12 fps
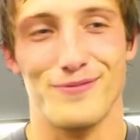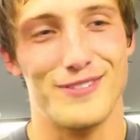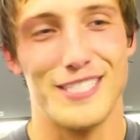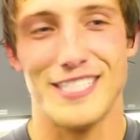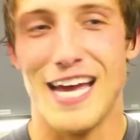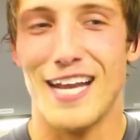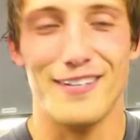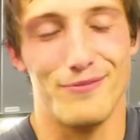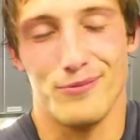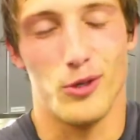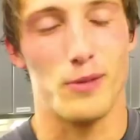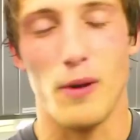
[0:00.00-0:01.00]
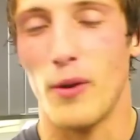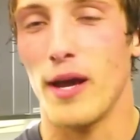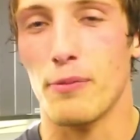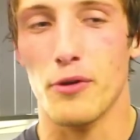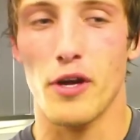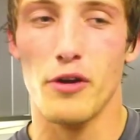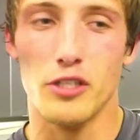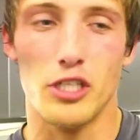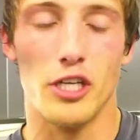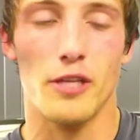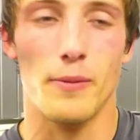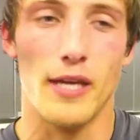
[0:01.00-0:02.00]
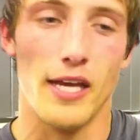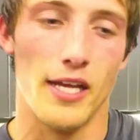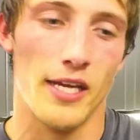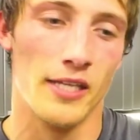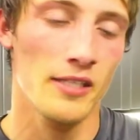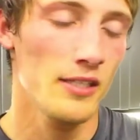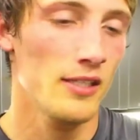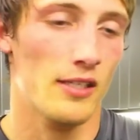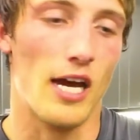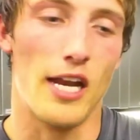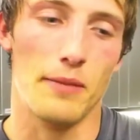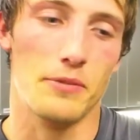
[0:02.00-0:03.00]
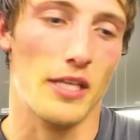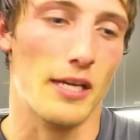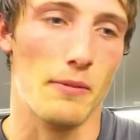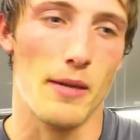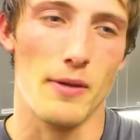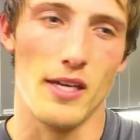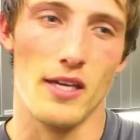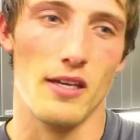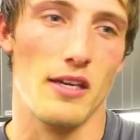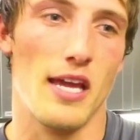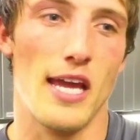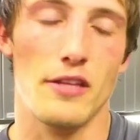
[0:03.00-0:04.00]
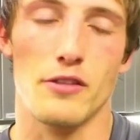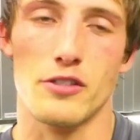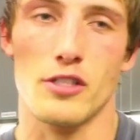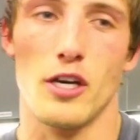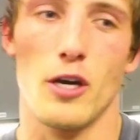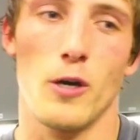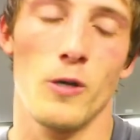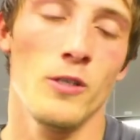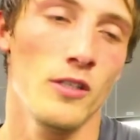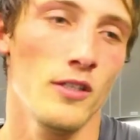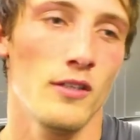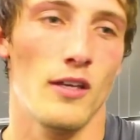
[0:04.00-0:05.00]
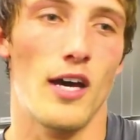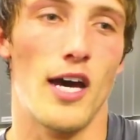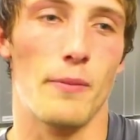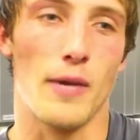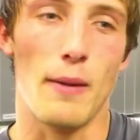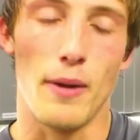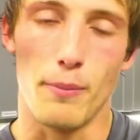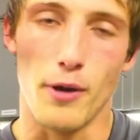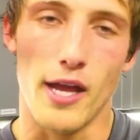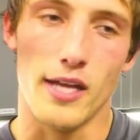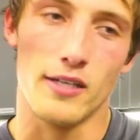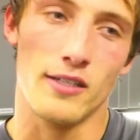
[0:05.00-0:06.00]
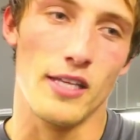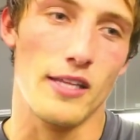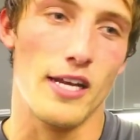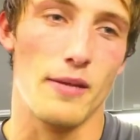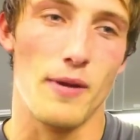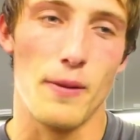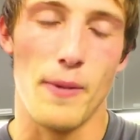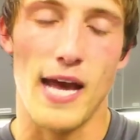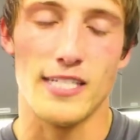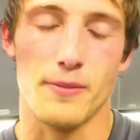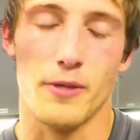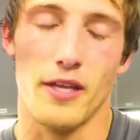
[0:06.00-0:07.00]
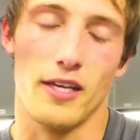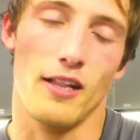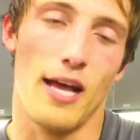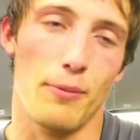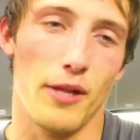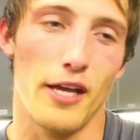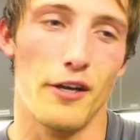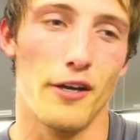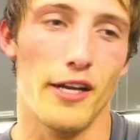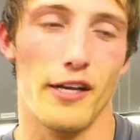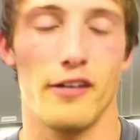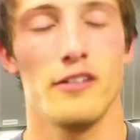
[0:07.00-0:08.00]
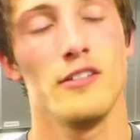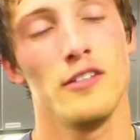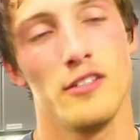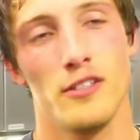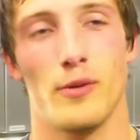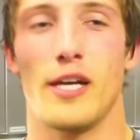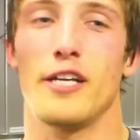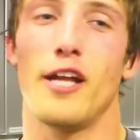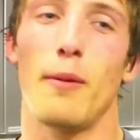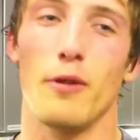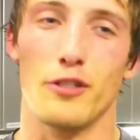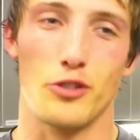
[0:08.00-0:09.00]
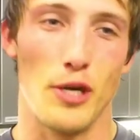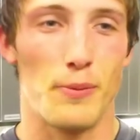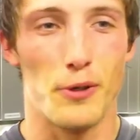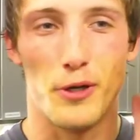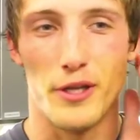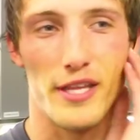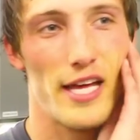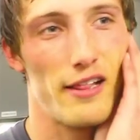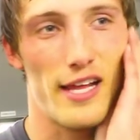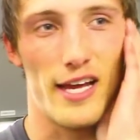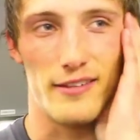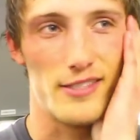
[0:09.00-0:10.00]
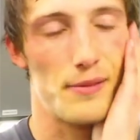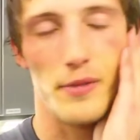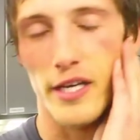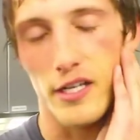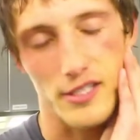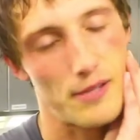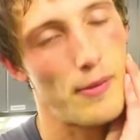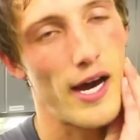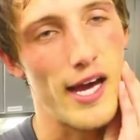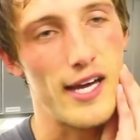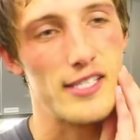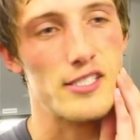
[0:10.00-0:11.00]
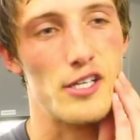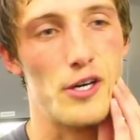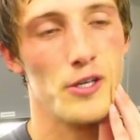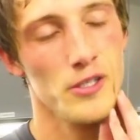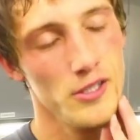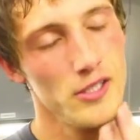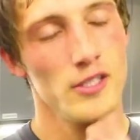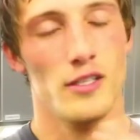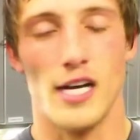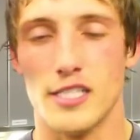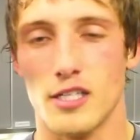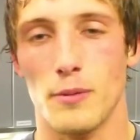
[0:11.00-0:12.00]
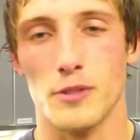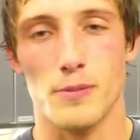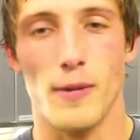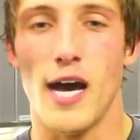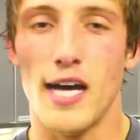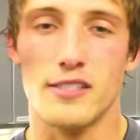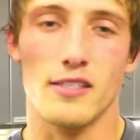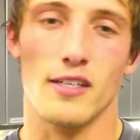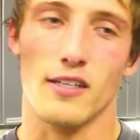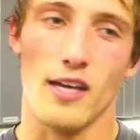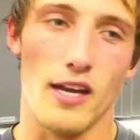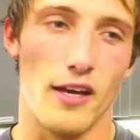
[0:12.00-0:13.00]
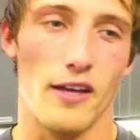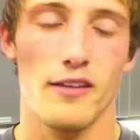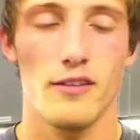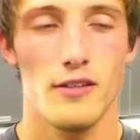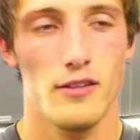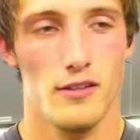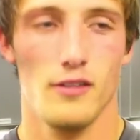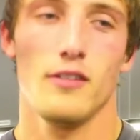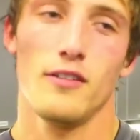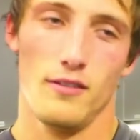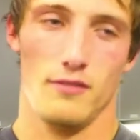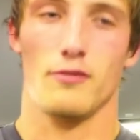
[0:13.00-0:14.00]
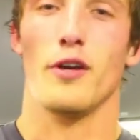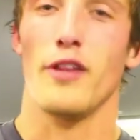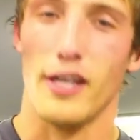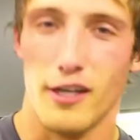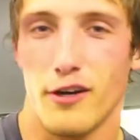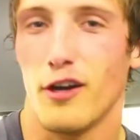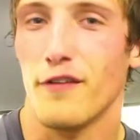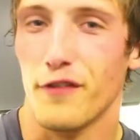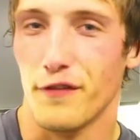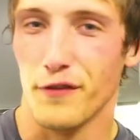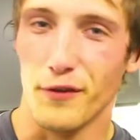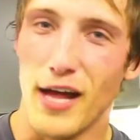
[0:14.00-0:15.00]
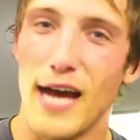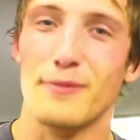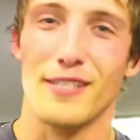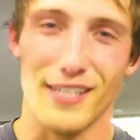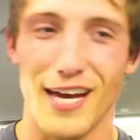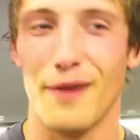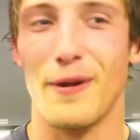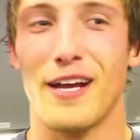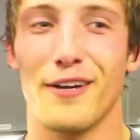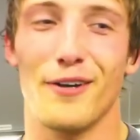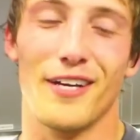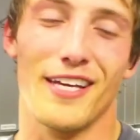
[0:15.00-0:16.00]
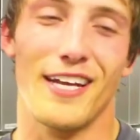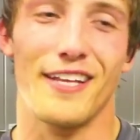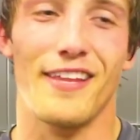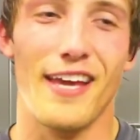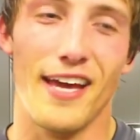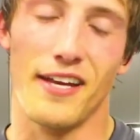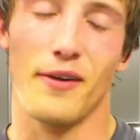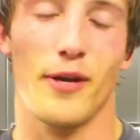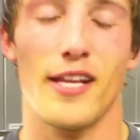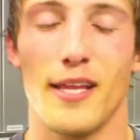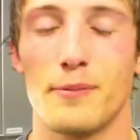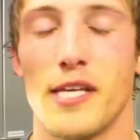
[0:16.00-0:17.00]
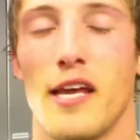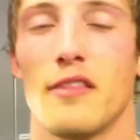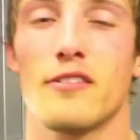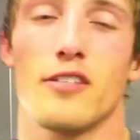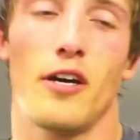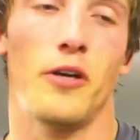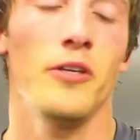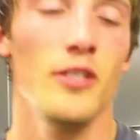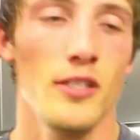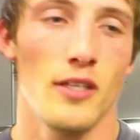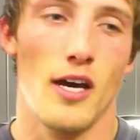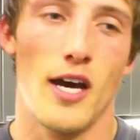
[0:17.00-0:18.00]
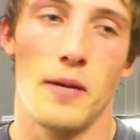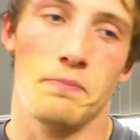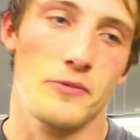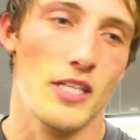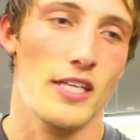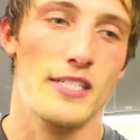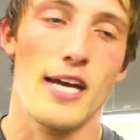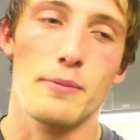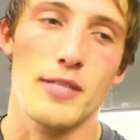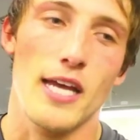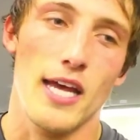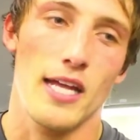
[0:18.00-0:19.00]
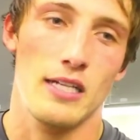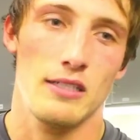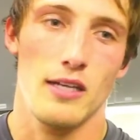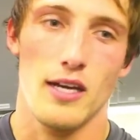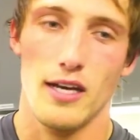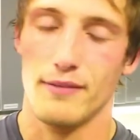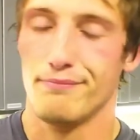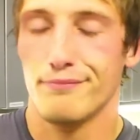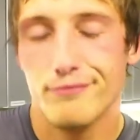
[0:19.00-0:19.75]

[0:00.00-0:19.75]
Just kind of worked my way up through. I rode good at the beginning. Got up to like maybe eighth or so. Got by Brayton, and then he made a pass on me like a lap later, and we had a double, the triple, and that let somebody else get by us. So lost a couple spots, and then kind of rode like a girl for a few laps, and then got it back going again at the end. We ended up 10th, so it's in the top 10.